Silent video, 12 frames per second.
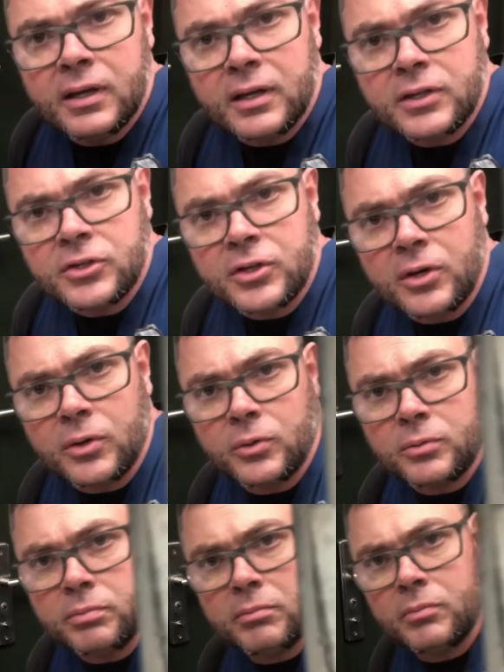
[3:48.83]
That's the old
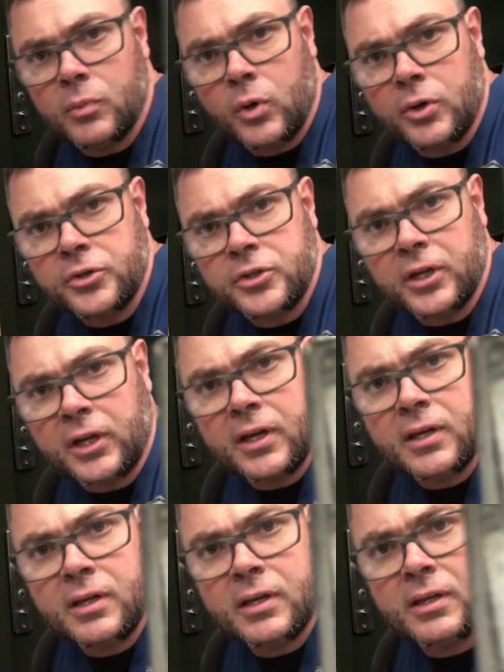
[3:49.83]
warrant sticker,
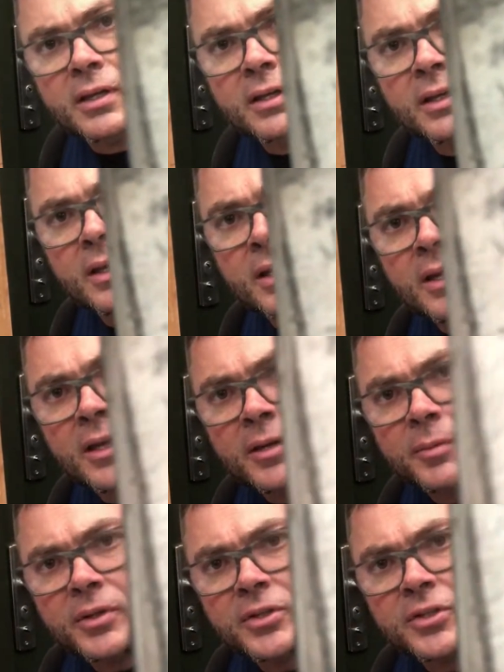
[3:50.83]

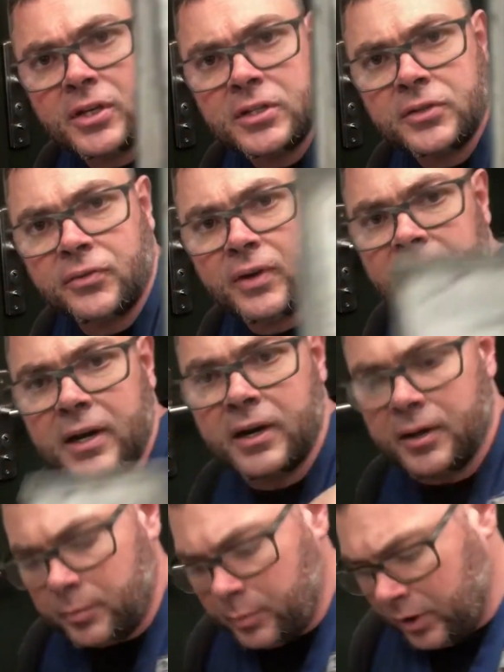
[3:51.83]
but the sun's faded
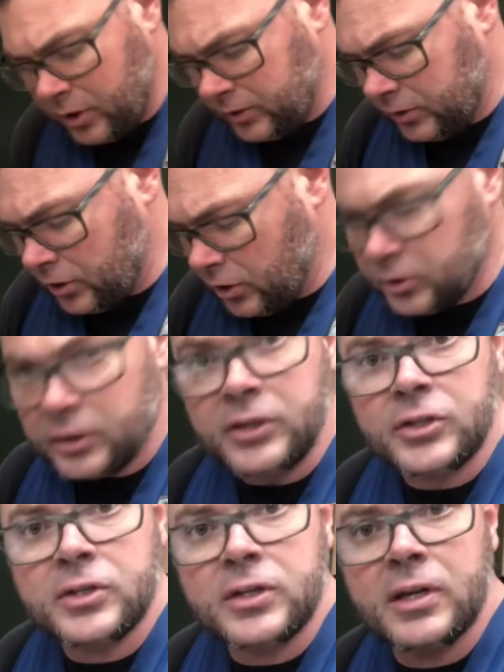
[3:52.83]
it. But I
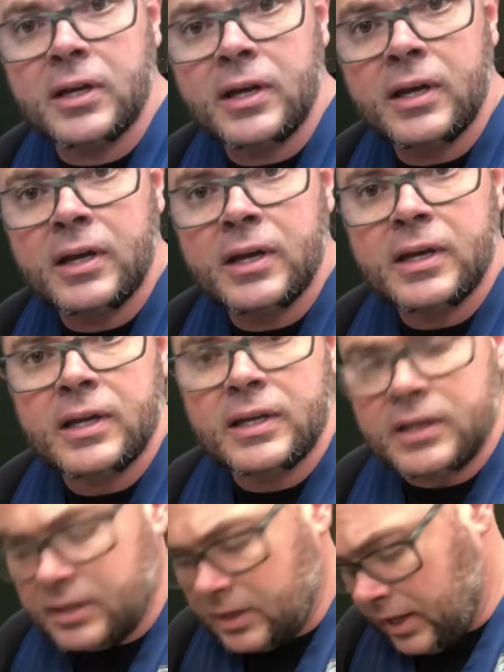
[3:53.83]
noticed,
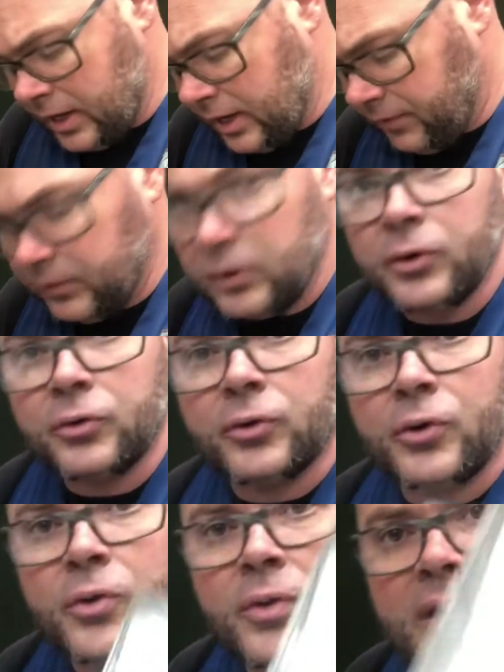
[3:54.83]
if you look
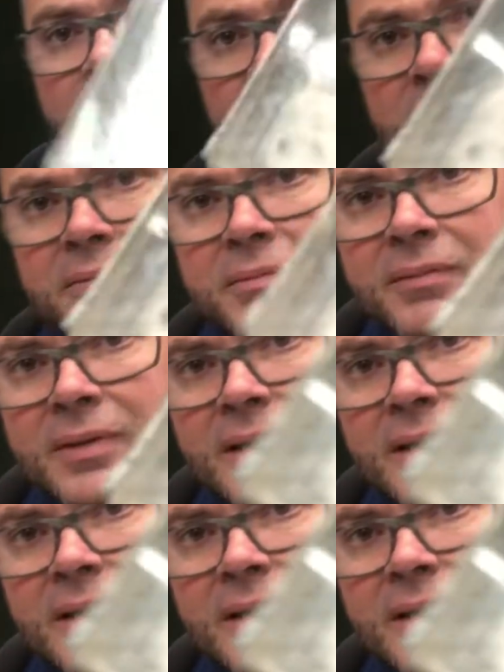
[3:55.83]
through there, you